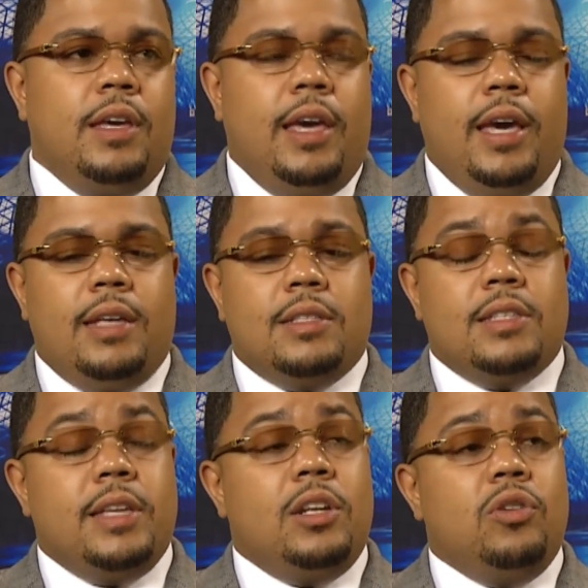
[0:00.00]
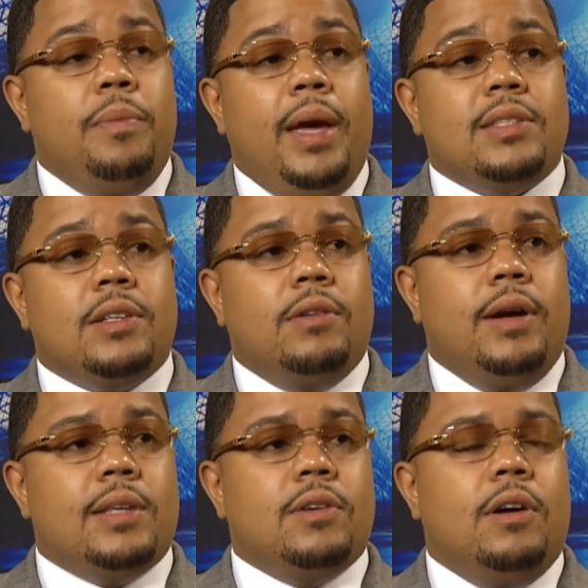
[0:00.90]
And the state of New Mexico
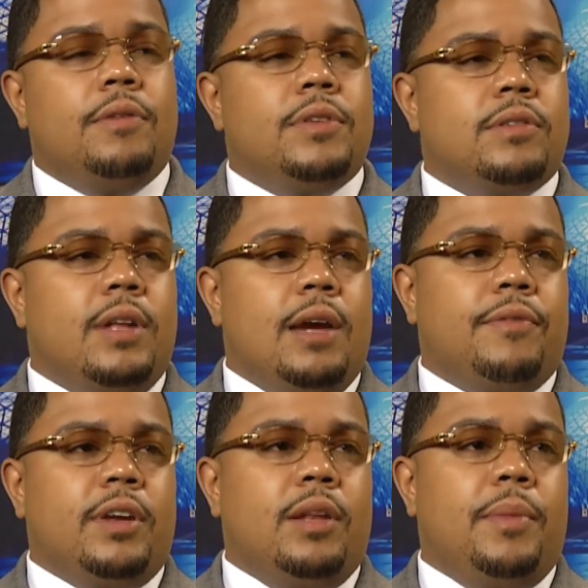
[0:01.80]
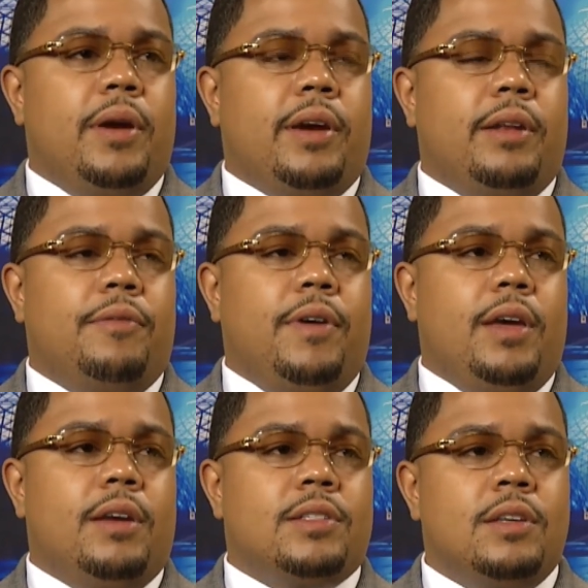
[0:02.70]
has an office on African American really?
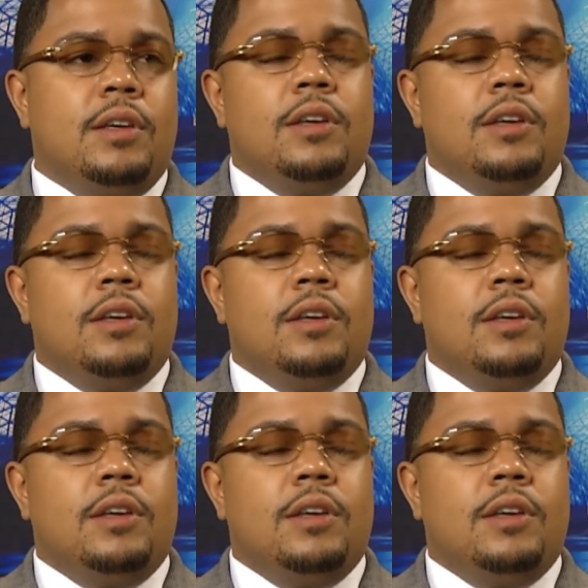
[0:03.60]
affairs.